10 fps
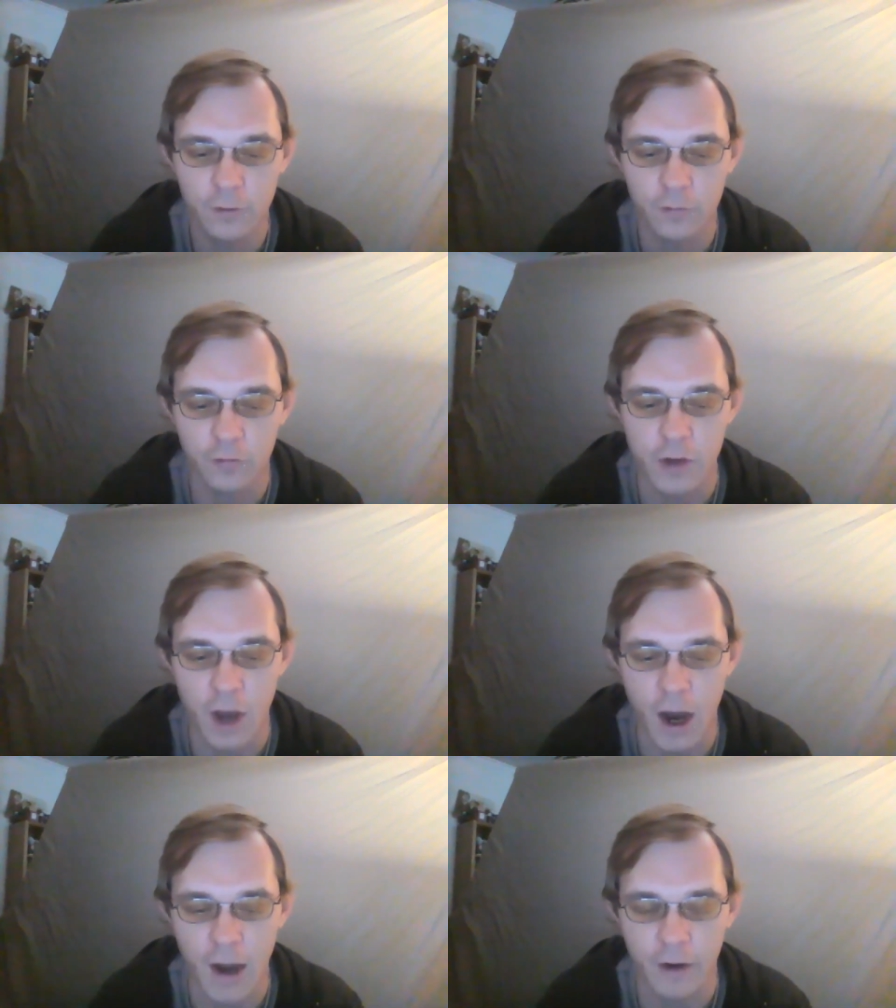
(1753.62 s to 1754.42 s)

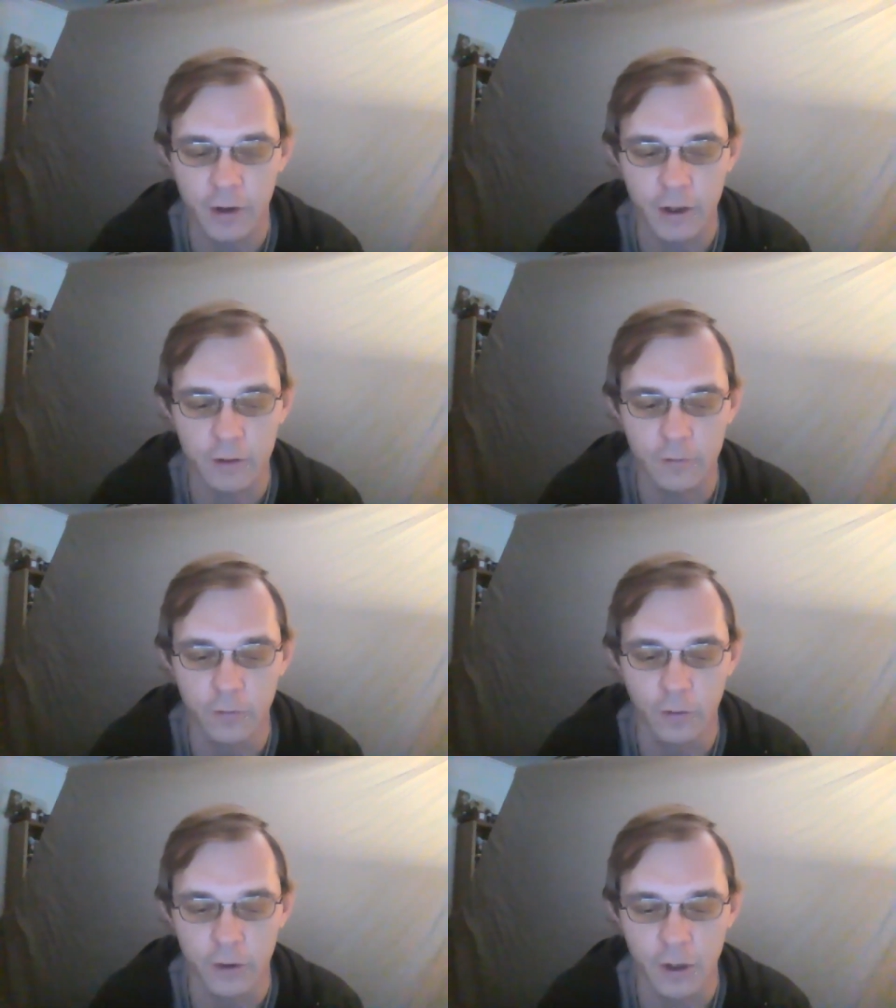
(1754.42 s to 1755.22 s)
rehiring
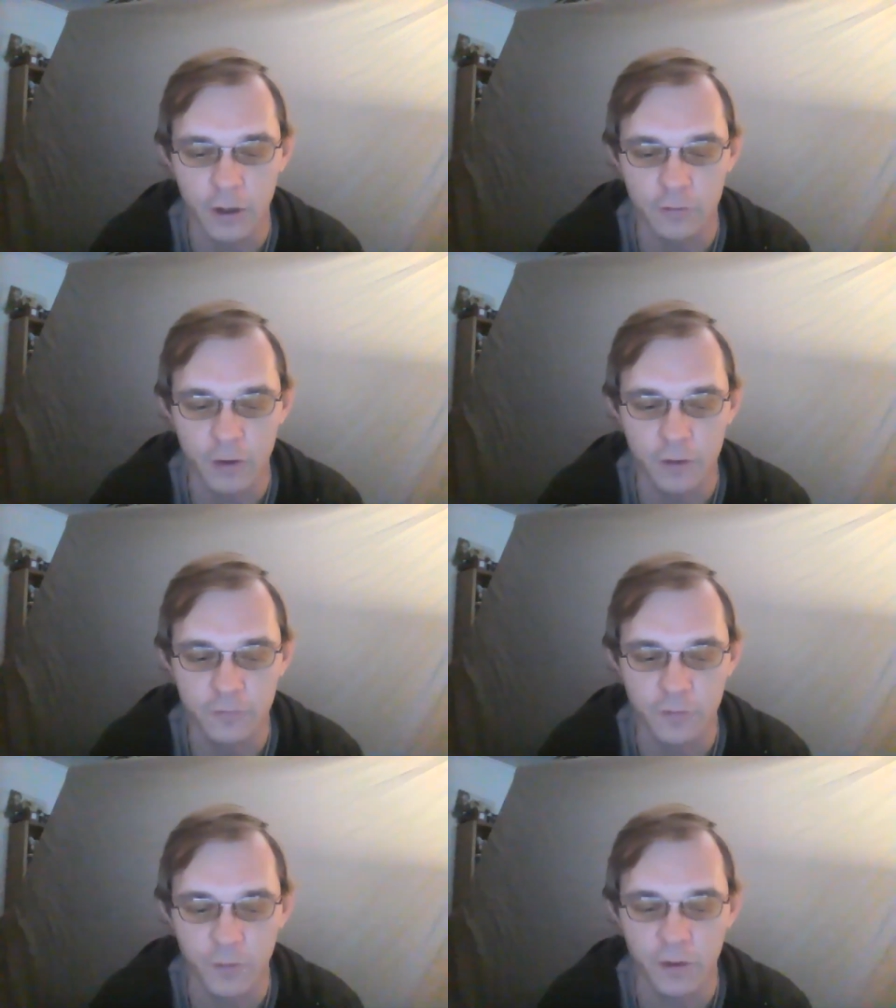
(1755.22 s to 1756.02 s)
or getting rid of
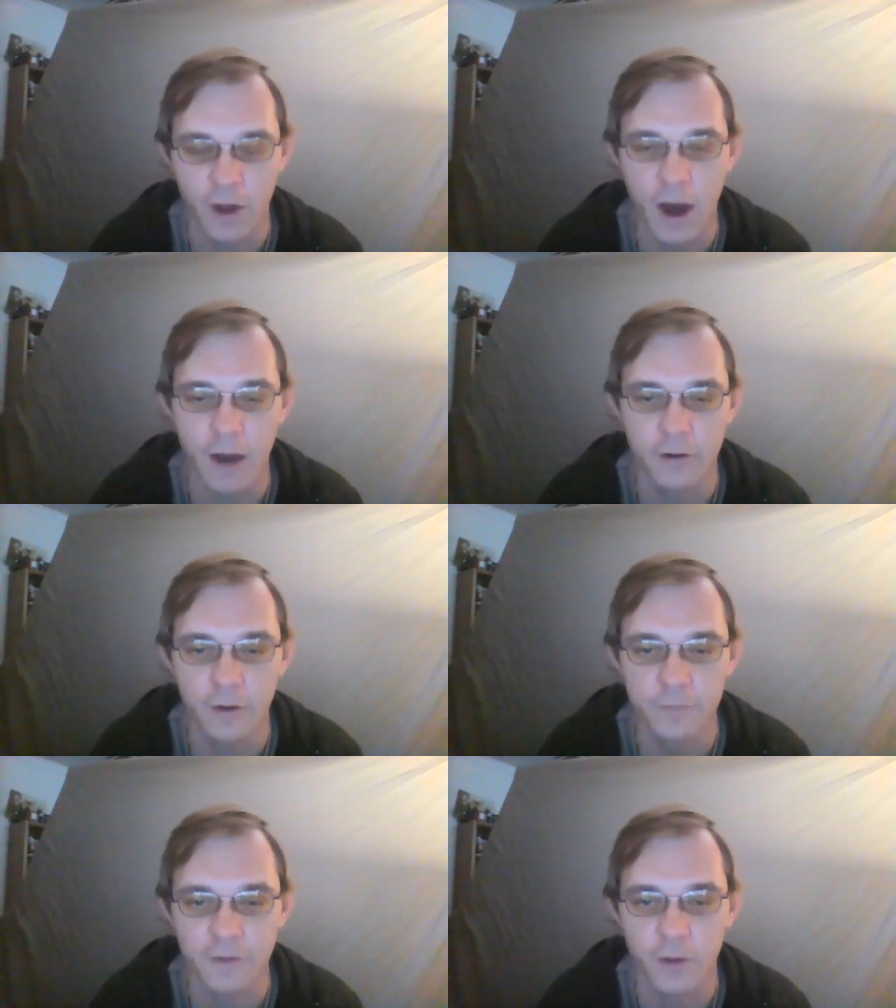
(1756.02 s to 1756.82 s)
some of the higher
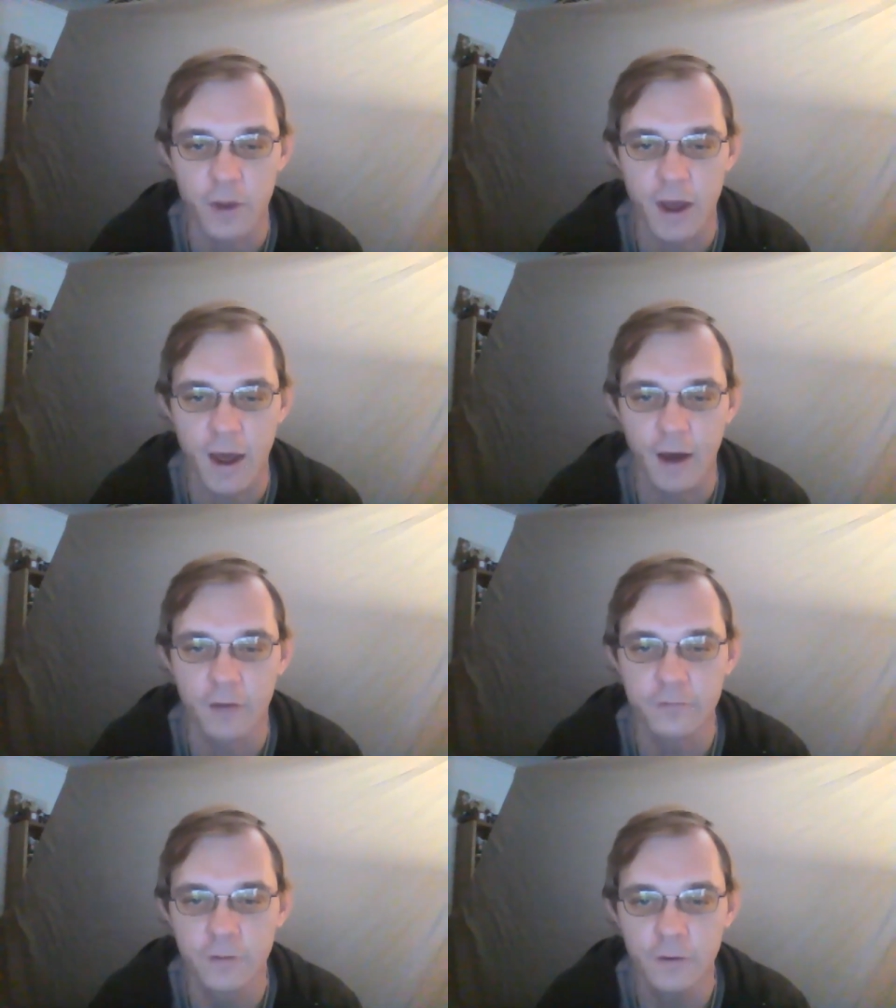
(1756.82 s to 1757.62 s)
ups that we
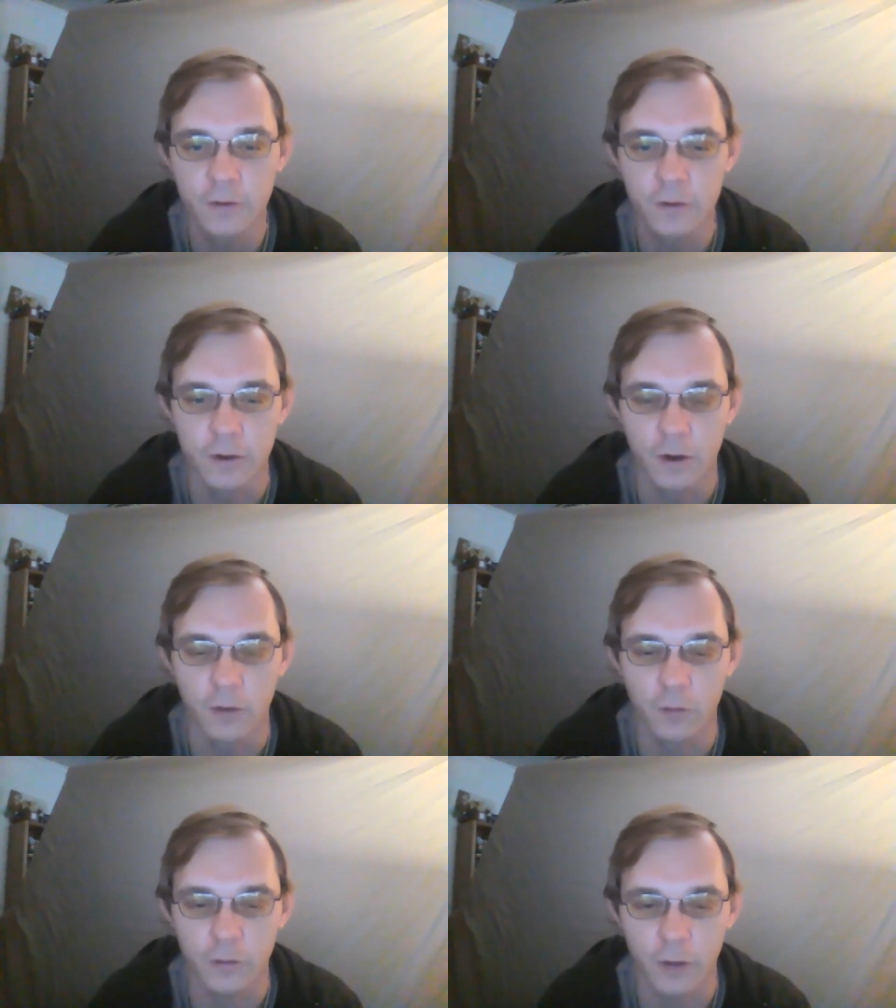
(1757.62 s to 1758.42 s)
have. You
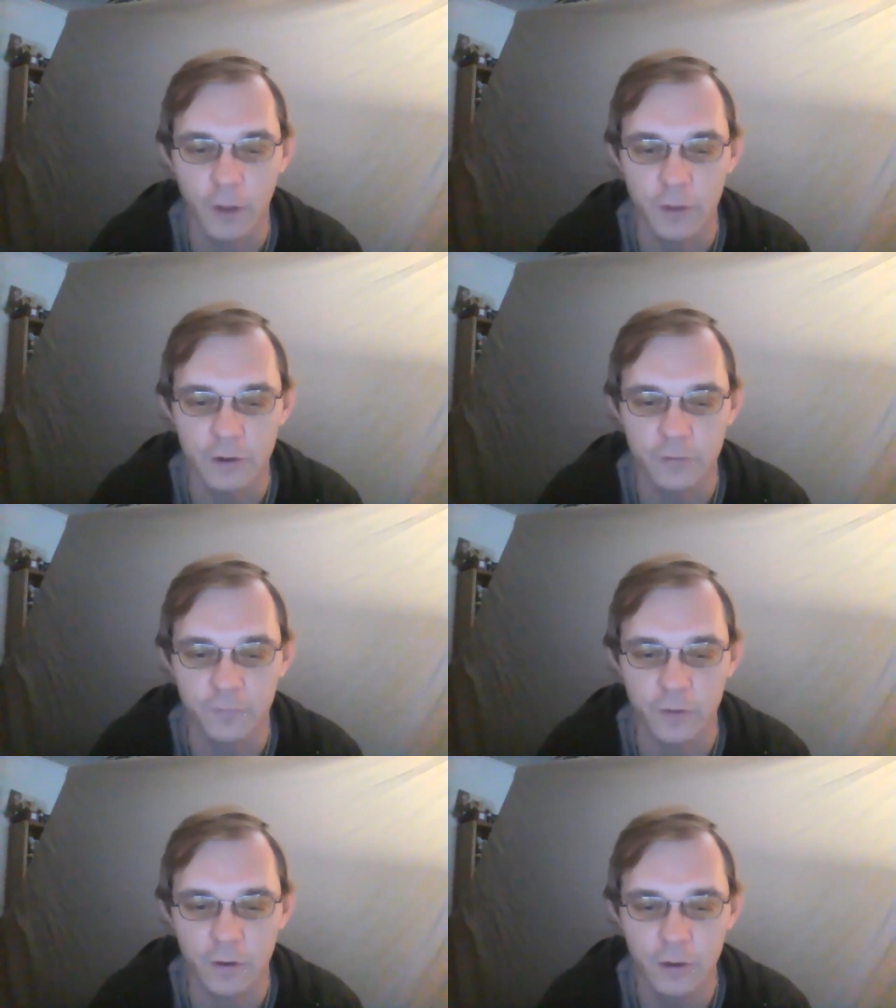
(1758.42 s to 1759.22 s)
know, I mean,
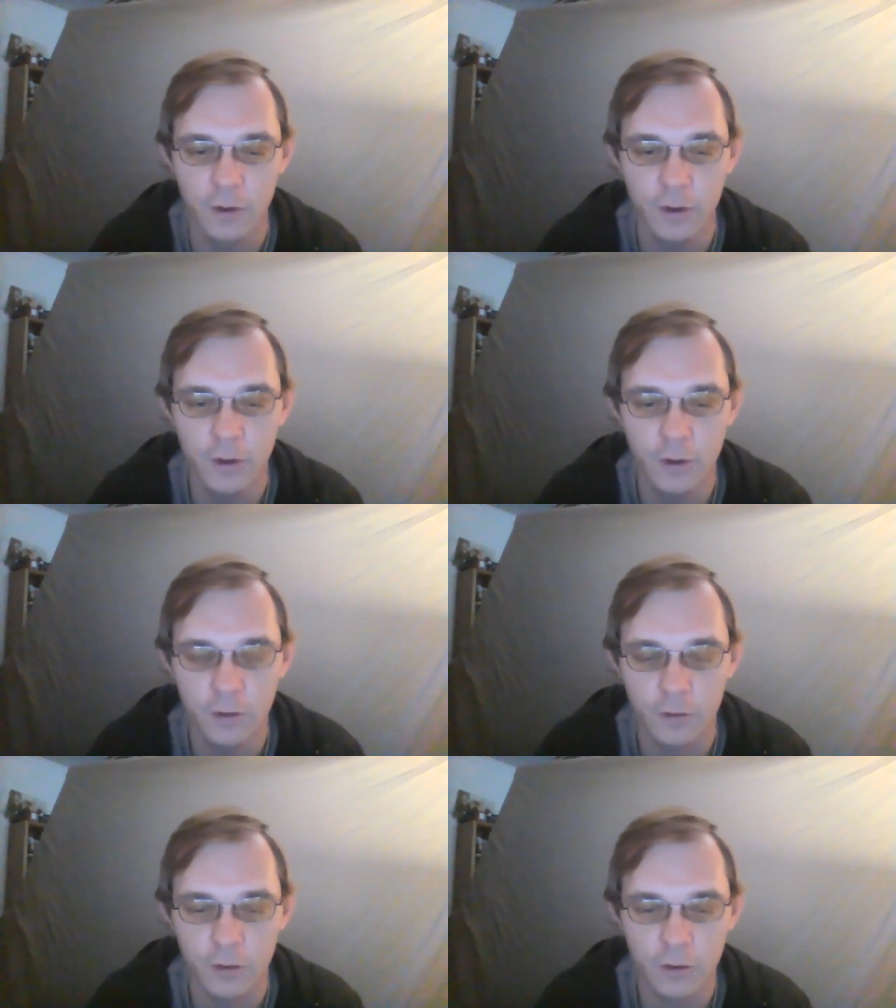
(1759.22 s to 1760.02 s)
if
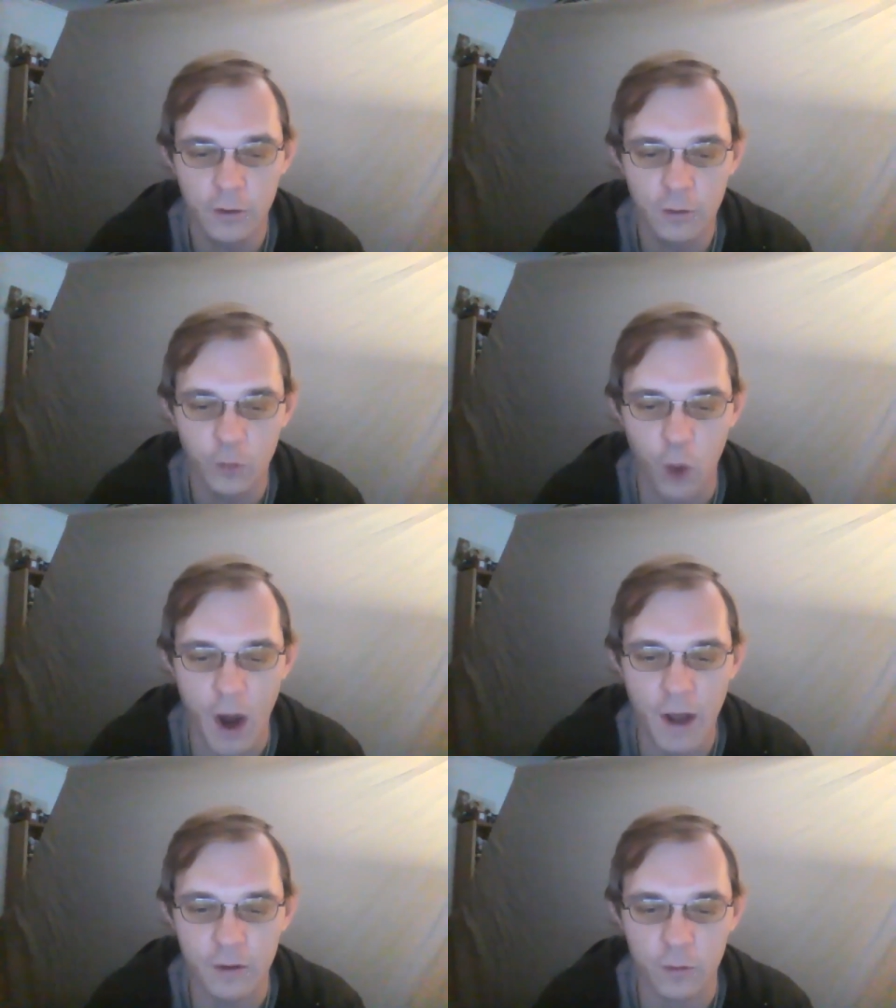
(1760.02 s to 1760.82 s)

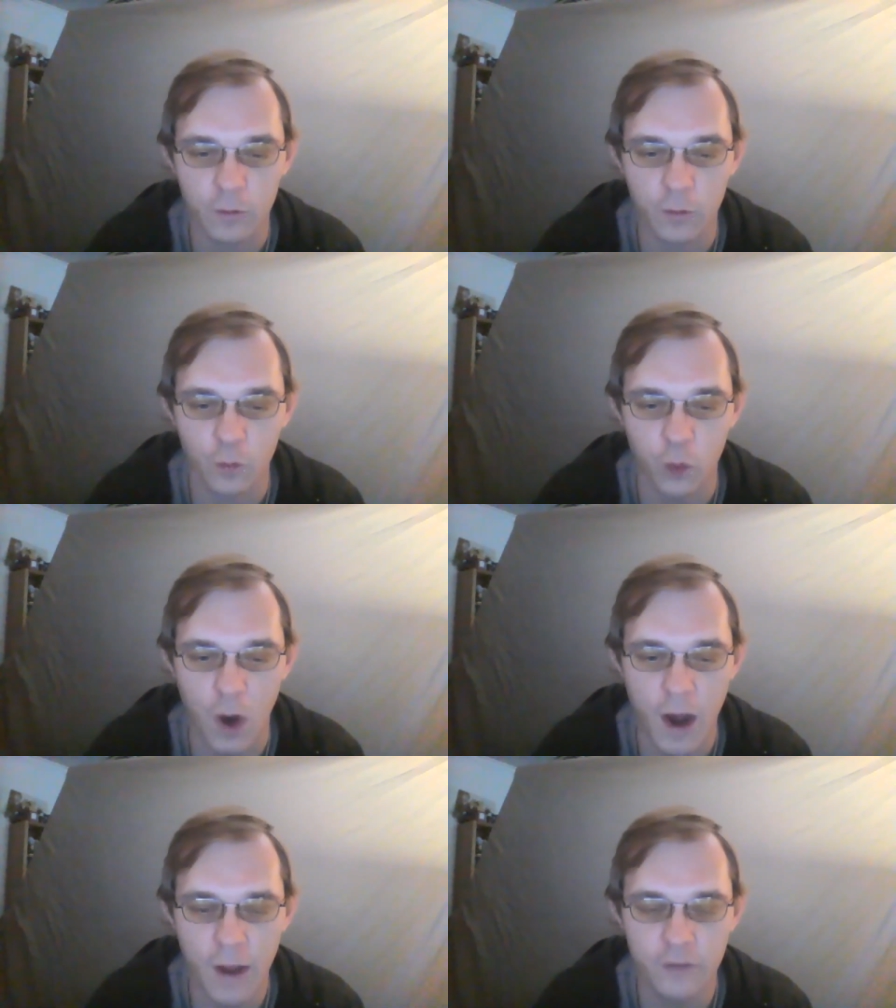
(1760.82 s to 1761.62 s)
why
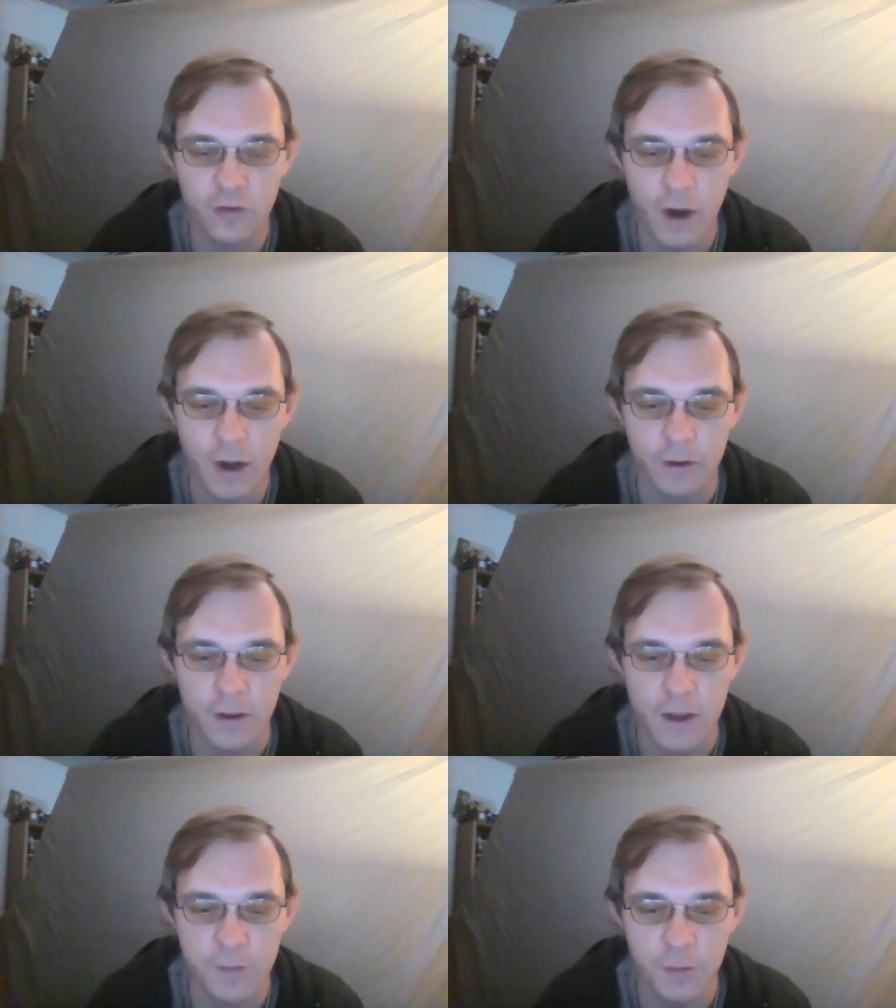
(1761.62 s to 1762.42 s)
try to
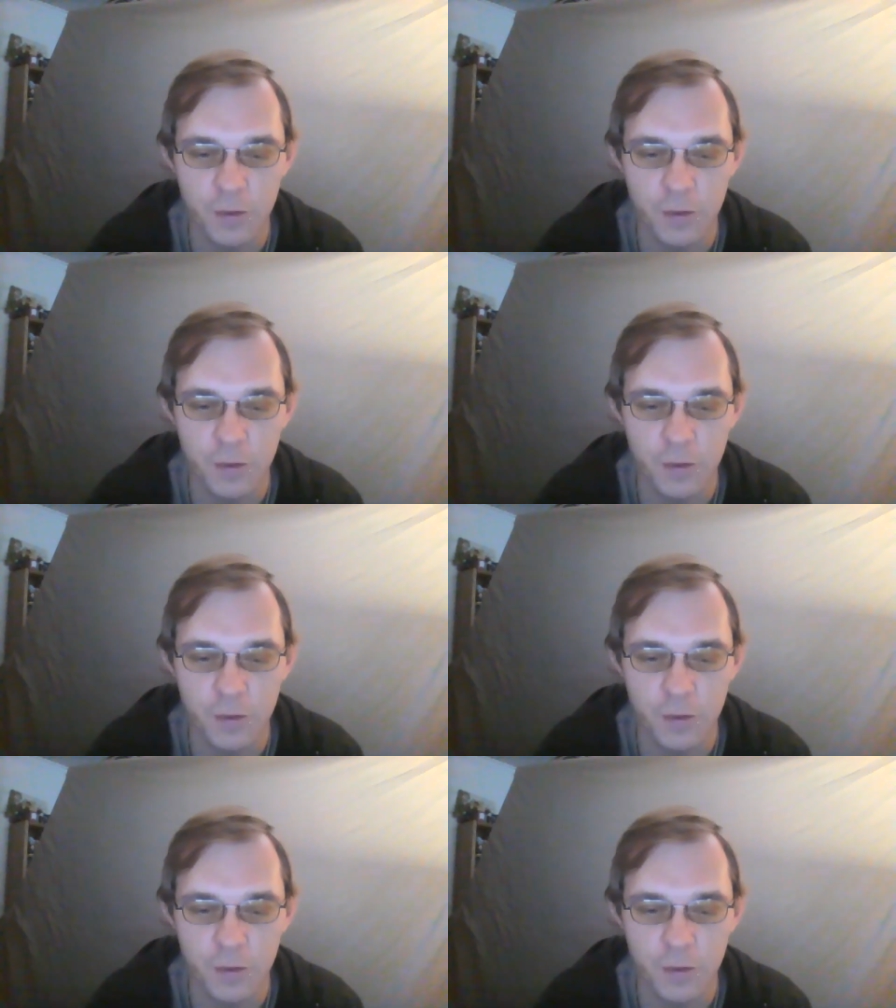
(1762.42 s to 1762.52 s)
keep